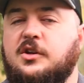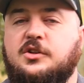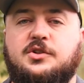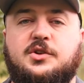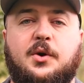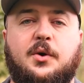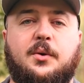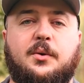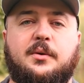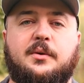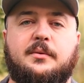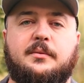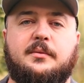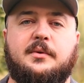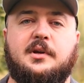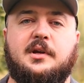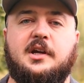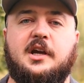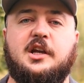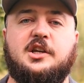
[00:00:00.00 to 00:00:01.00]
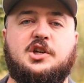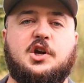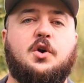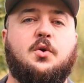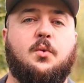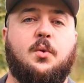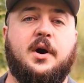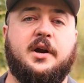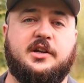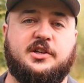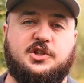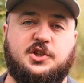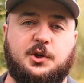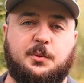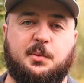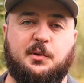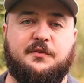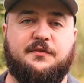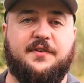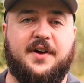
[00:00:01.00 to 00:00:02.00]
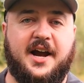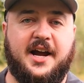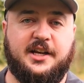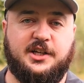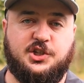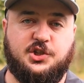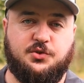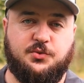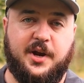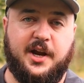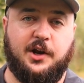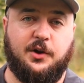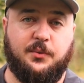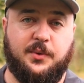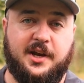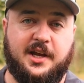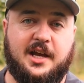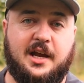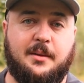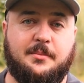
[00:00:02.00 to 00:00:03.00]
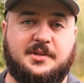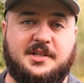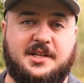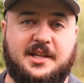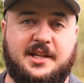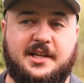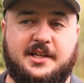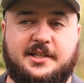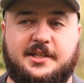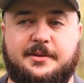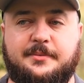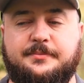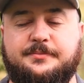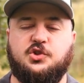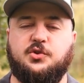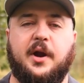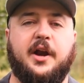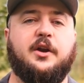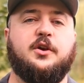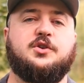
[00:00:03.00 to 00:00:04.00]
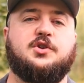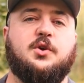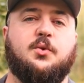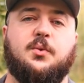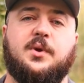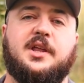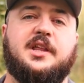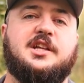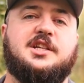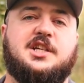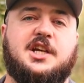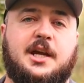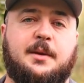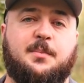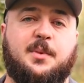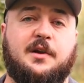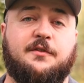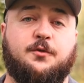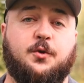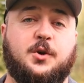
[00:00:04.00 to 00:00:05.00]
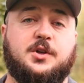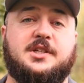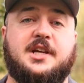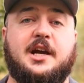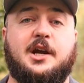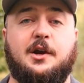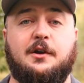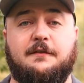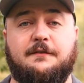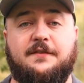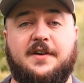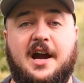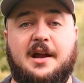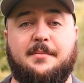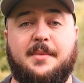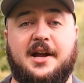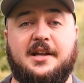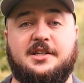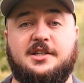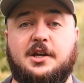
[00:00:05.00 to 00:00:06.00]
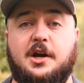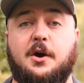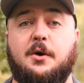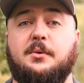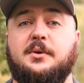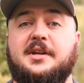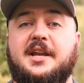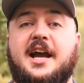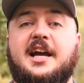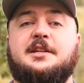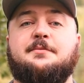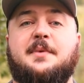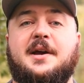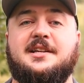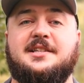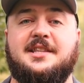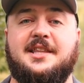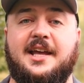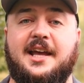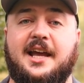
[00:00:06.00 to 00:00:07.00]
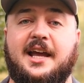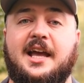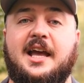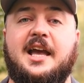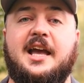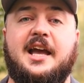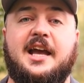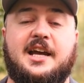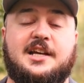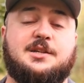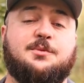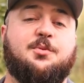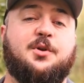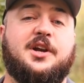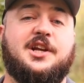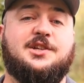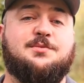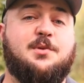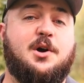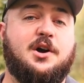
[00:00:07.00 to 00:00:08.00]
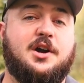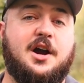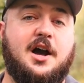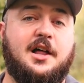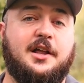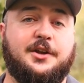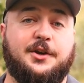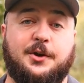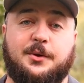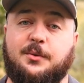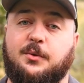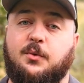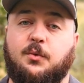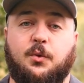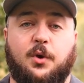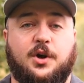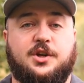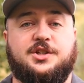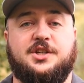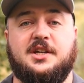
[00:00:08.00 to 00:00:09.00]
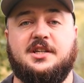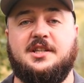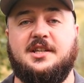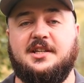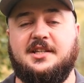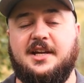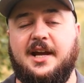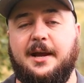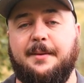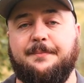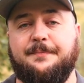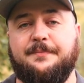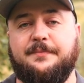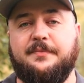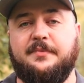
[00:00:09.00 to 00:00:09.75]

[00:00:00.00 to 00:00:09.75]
So you don't want a super fine strainer when it comes to this. Strainers are really cheap. Unfortunately, I couldn't find mine. So next best thing is a pretty small colander. Works just the same.